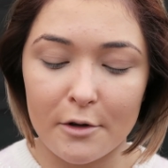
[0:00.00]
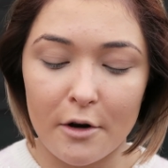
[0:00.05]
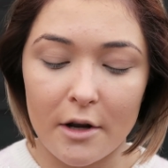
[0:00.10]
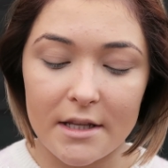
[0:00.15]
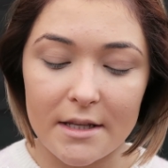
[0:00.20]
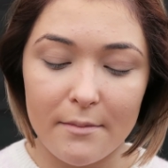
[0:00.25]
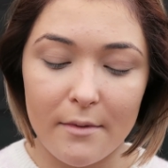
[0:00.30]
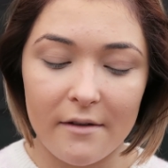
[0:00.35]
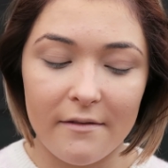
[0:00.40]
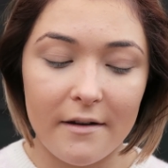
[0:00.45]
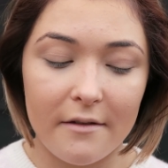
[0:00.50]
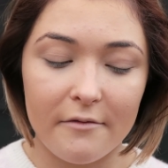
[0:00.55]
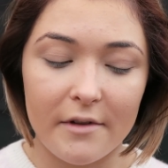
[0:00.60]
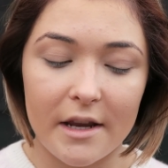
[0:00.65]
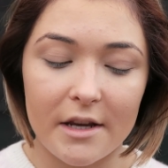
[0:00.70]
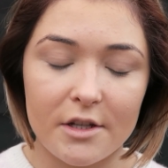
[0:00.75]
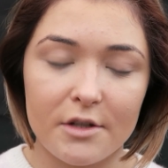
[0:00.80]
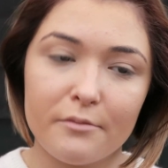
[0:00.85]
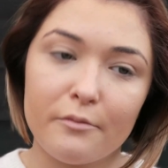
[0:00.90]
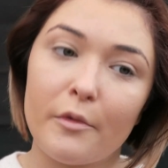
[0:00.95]
I did my
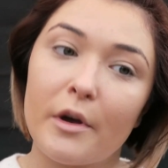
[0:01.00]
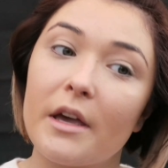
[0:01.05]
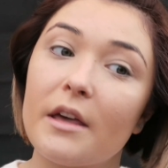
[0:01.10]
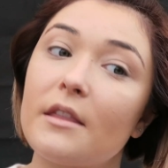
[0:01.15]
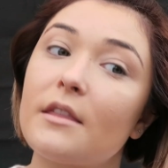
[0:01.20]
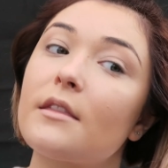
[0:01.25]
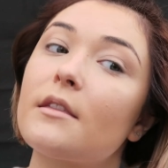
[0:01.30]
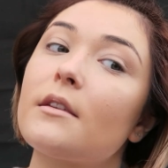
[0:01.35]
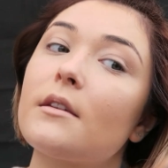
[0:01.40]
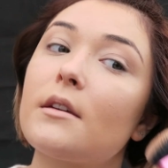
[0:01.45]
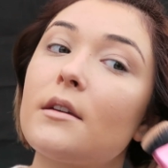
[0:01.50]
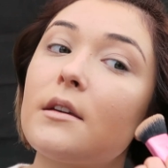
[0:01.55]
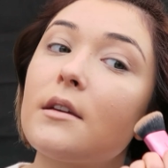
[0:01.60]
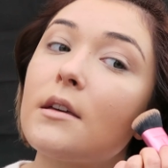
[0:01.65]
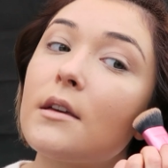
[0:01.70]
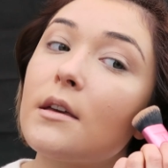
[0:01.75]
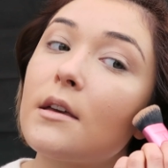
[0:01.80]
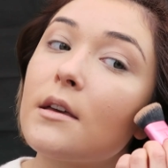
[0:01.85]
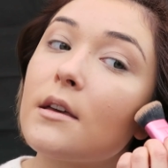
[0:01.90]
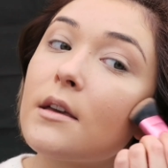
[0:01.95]
foundation with.
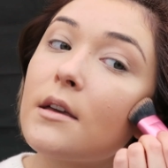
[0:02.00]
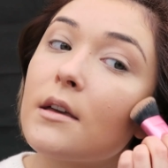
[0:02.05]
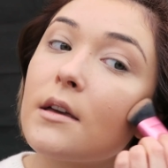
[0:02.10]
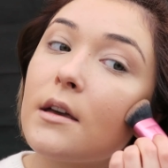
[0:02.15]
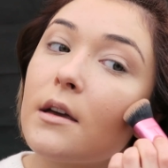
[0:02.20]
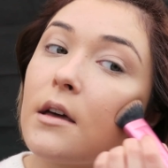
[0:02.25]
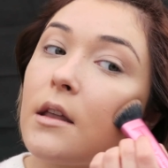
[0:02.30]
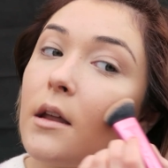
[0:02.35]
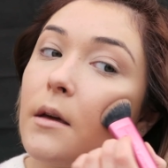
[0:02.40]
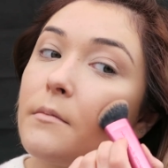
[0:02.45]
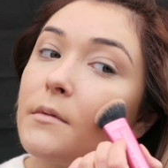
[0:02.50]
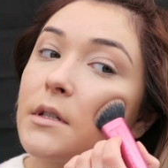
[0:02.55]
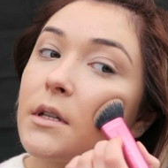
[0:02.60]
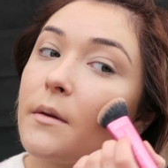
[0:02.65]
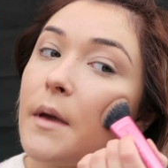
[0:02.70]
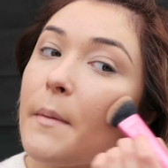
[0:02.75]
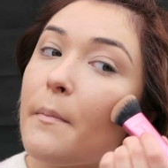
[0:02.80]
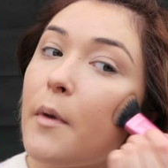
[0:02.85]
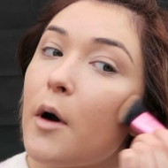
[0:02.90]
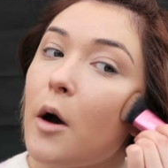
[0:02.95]
And I'm just
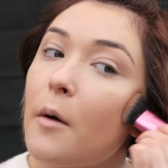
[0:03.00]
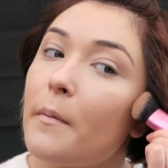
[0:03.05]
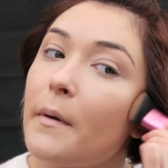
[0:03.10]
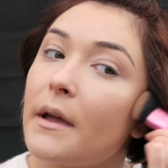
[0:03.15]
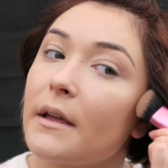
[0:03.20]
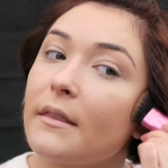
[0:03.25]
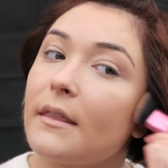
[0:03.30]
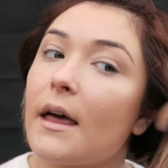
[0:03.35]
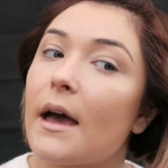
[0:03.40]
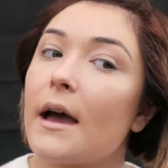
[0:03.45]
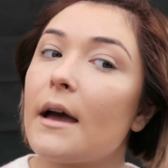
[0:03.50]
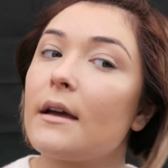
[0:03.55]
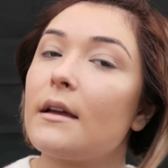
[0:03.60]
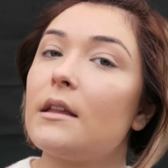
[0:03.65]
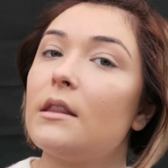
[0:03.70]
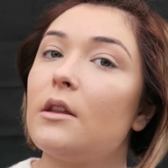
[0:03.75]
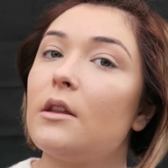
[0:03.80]
going to be popping that in